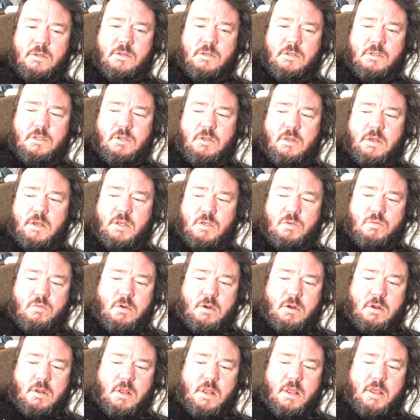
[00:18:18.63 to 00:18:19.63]
So they just
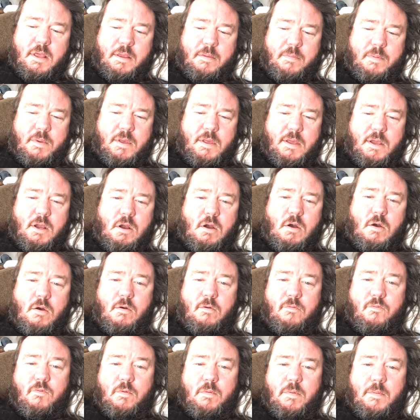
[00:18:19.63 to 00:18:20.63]
want to like be like, oh,
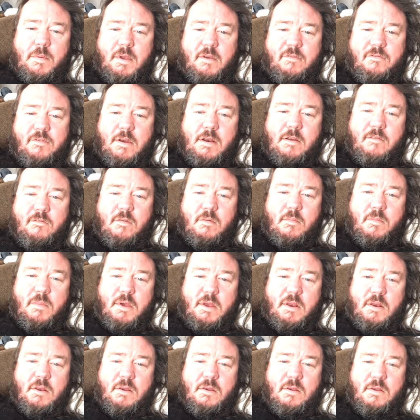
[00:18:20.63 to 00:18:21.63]
if we make fun of them,
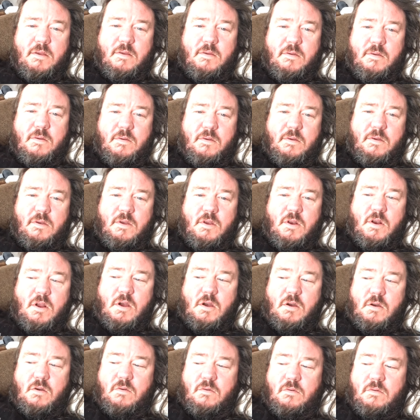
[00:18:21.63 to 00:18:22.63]
then you
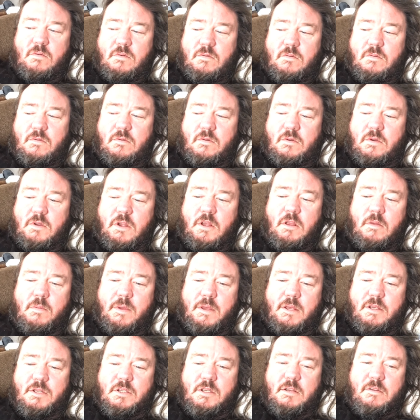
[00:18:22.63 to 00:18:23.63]
know, you'll
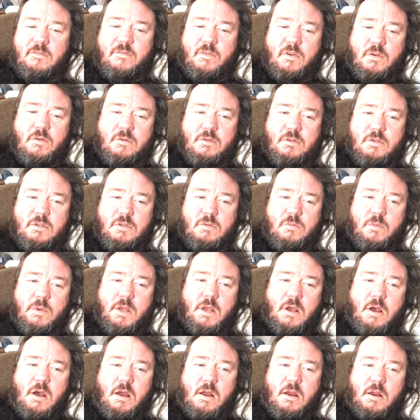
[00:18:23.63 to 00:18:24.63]
be as confused as
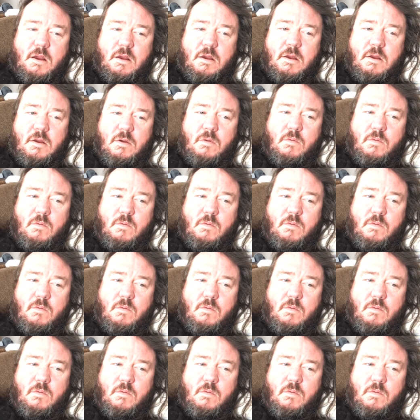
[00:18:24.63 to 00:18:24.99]
we are.